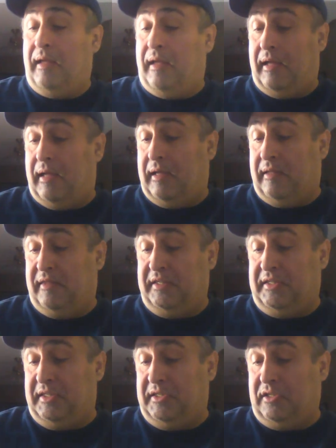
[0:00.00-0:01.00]
Uh,
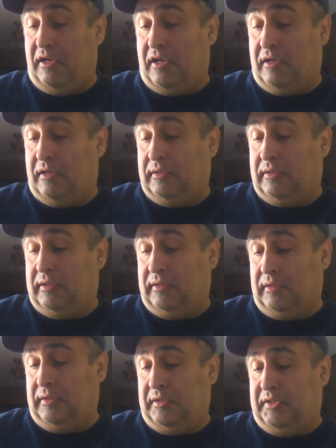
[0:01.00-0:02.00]
this is called
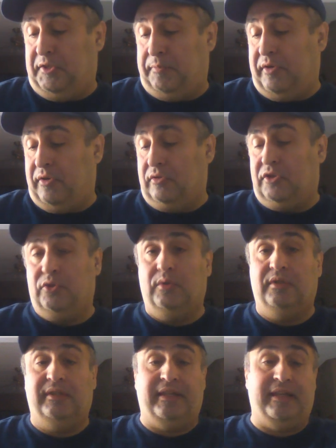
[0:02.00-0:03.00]

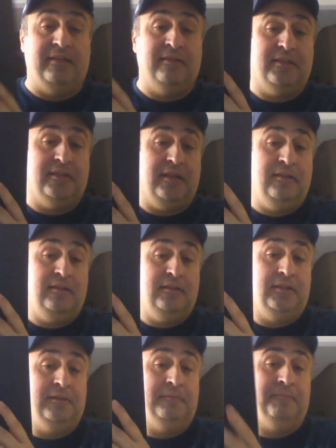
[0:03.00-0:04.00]
Spiritual Instinct.